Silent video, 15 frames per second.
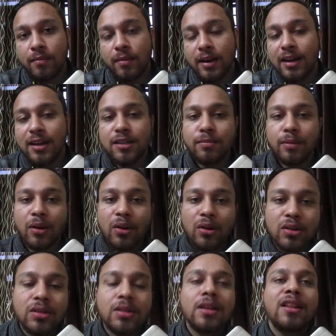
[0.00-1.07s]
it is
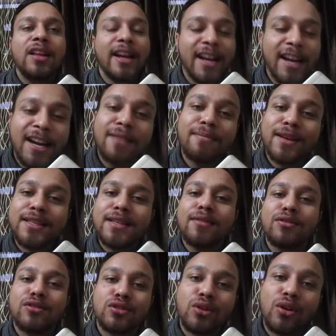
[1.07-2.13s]
because the intimacy
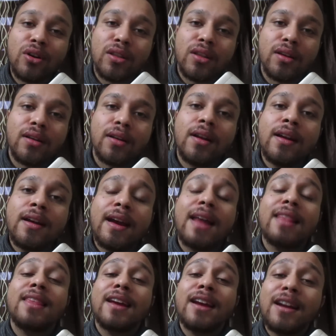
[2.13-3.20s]
was not there
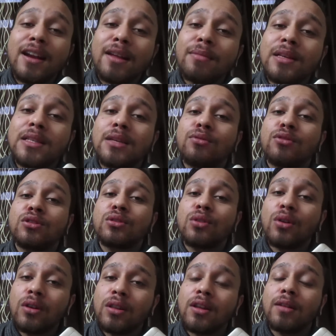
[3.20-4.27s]
and the intimacy was
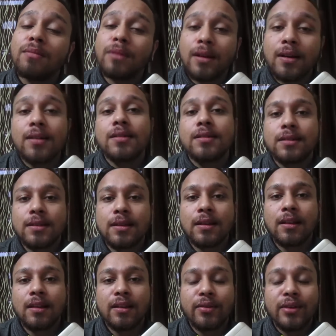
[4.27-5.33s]
not there because
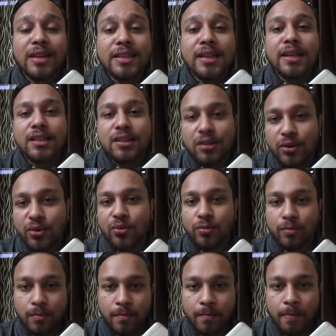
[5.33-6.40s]
the reason is you
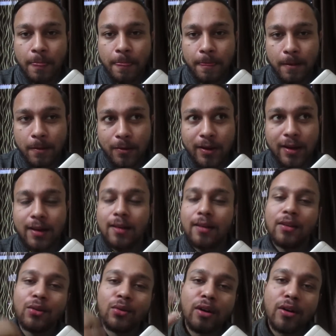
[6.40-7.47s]
okay
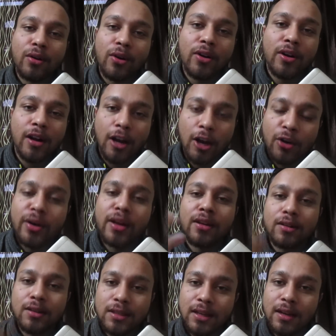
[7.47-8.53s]
you are not allowing
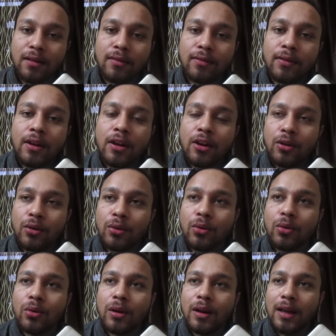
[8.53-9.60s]
yourself to go
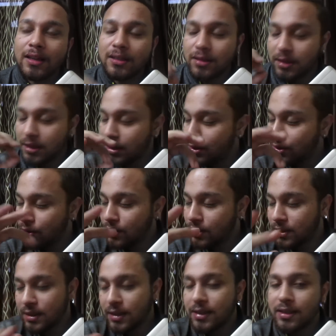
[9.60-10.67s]
like zero
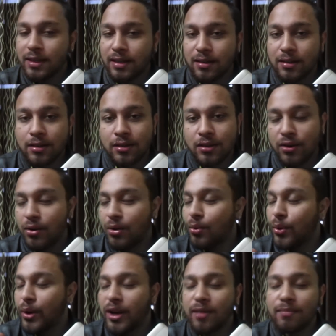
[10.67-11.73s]
resistance no
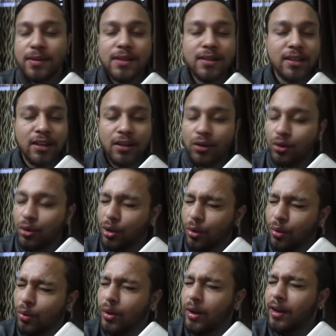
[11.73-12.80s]
intimacy
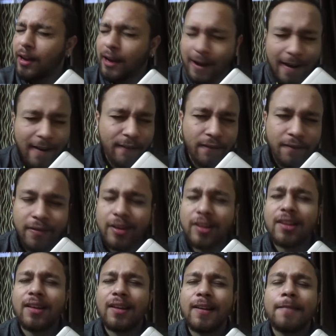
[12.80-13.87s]
doing
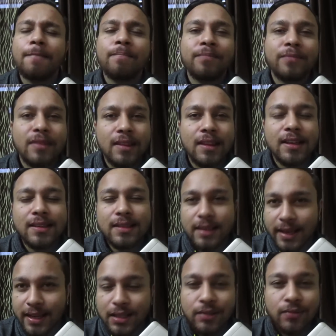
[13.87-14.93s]
everything this
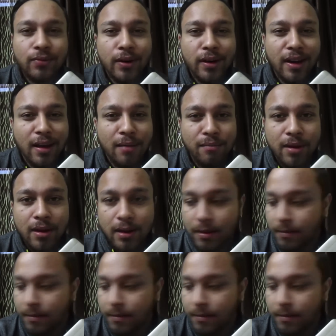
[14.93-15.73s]
is fucking me